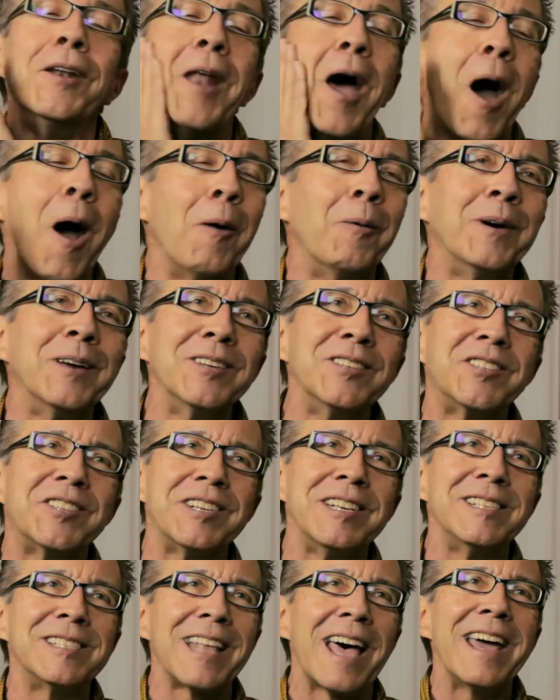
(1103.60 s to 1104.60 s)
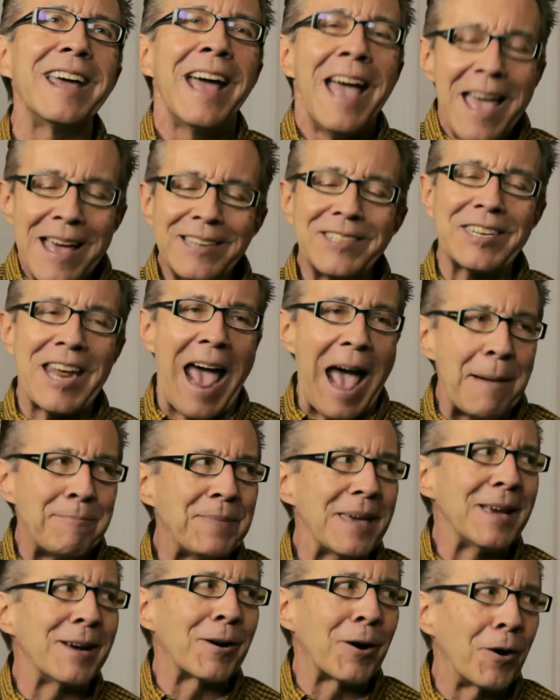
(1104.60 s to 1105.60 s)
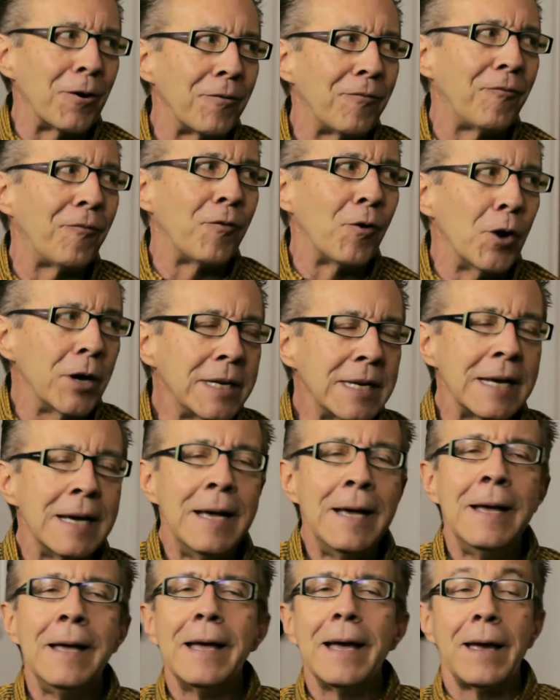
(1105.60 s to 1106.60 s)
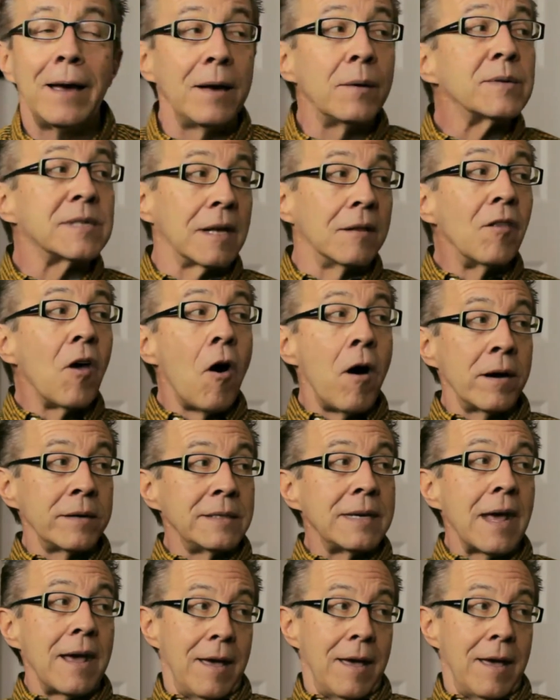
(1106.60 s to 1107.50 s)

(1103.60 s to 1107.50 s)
and she's like tapping her foot. It was a long